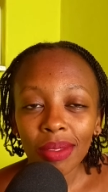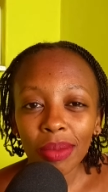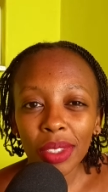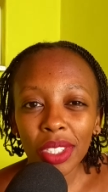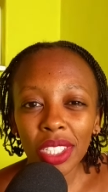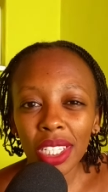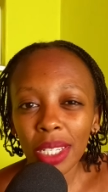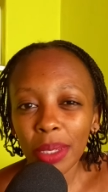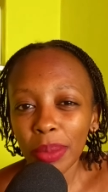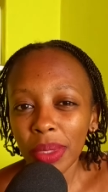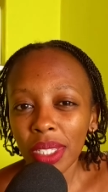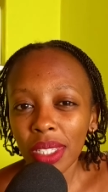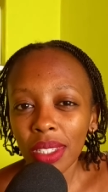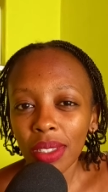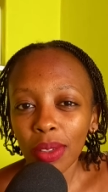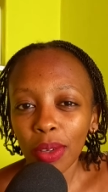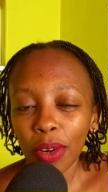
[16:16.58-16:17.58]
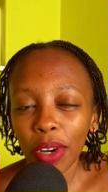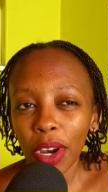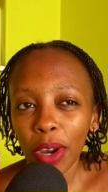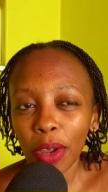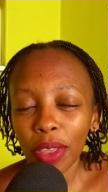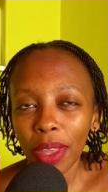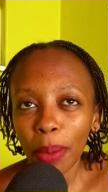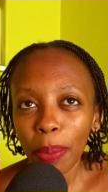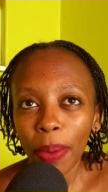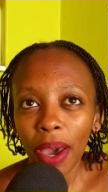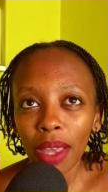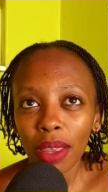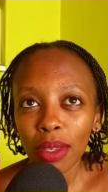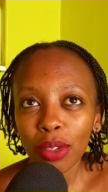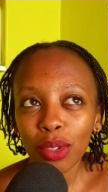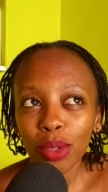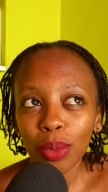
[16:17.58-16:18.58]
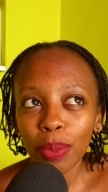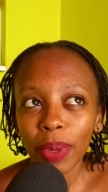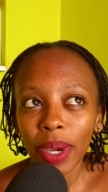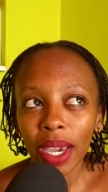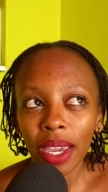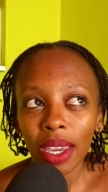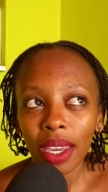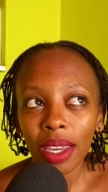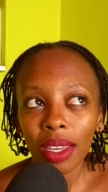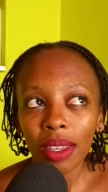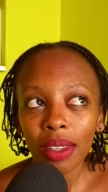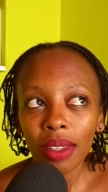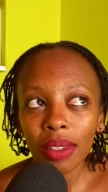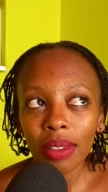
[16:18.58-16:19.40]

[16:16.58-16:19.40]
dreams or on the path to my